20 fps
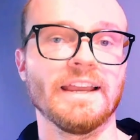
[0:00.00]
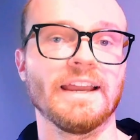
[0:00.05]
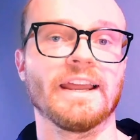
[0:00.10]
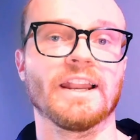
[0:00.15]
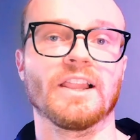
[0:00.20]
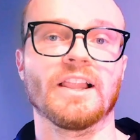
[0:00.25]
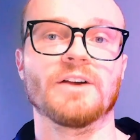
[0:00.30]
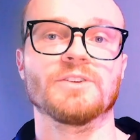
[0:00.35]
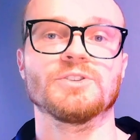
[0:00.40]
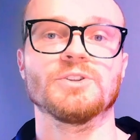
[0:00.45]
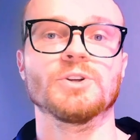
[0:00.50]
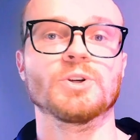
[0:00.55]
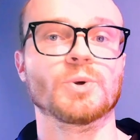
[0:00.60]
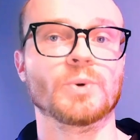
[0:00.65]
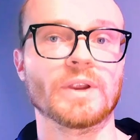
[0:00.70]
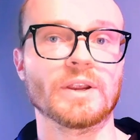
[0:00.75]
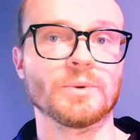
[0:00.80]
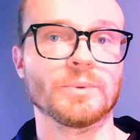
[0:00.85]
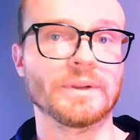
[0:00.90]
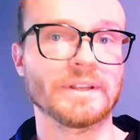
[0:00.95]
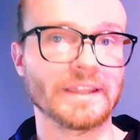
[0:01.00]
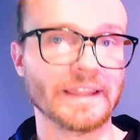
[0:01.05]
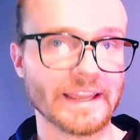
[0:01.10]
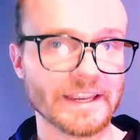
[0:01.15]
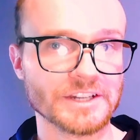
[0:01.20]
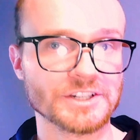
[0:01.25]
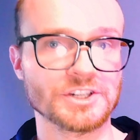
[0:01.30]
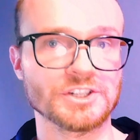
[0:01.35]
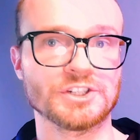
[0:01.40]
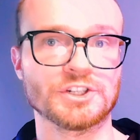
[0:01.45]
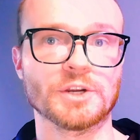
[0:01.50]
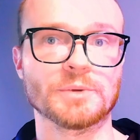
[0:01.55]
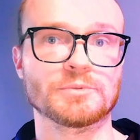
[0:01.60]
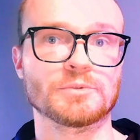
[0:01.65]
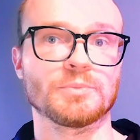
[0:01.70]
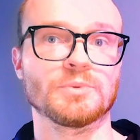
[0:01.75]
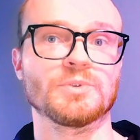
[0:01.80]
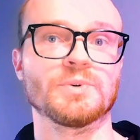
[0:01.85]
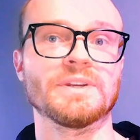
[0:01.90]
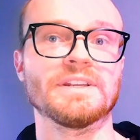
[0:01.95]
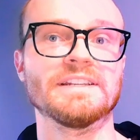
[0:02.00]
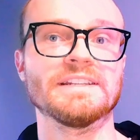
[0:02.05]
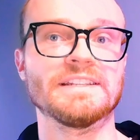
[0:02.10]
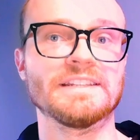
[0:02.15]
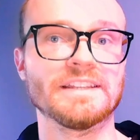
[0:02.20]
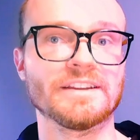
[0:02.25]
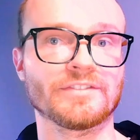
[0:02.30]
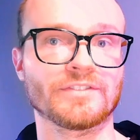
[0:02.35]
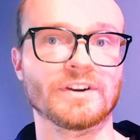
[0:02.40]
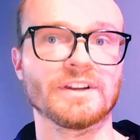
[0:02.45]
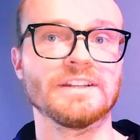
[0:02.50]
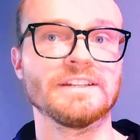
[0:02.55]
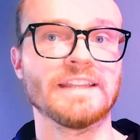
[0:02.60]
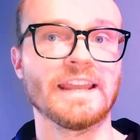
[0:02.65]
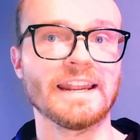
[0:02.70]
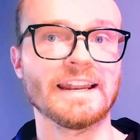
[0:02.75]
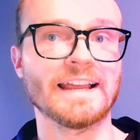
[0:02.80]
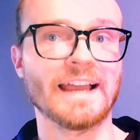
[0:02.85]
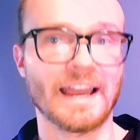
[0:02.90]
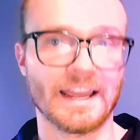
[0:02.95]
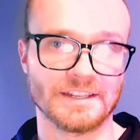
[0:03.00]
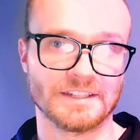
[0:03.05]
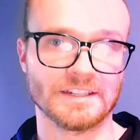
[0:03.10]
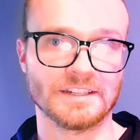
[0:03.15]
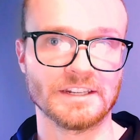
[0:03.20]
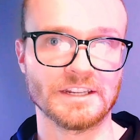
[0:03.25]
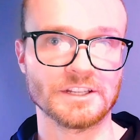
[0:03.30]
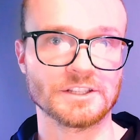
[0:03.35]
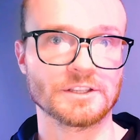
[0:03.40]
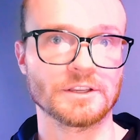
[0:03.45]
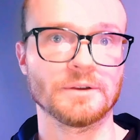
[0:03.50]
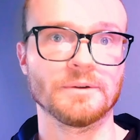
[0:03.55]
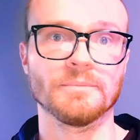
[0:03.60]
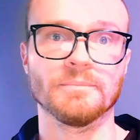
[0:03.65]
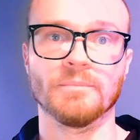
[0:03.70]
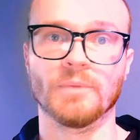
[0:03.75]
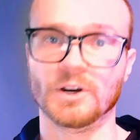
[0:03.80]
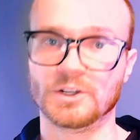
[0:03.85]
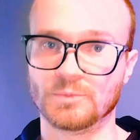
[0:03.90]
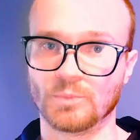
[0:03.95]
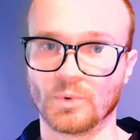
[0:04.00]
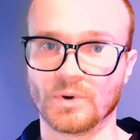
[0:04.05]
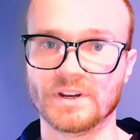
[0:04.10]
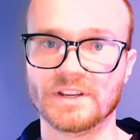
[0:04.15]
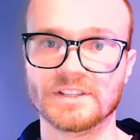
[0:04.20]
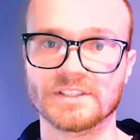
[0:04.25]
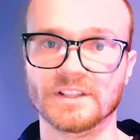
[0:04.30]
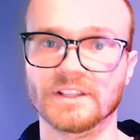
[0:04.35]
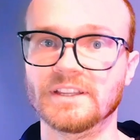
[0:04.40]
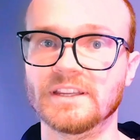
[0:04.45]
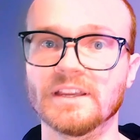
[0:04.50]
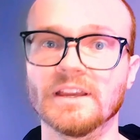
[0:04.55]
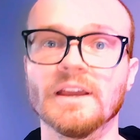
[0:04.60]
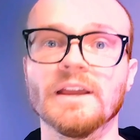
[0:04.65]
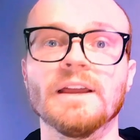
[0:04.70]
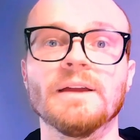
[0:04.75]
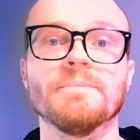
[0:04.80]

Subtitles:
It allows you to create relationships between different data entities much more easily,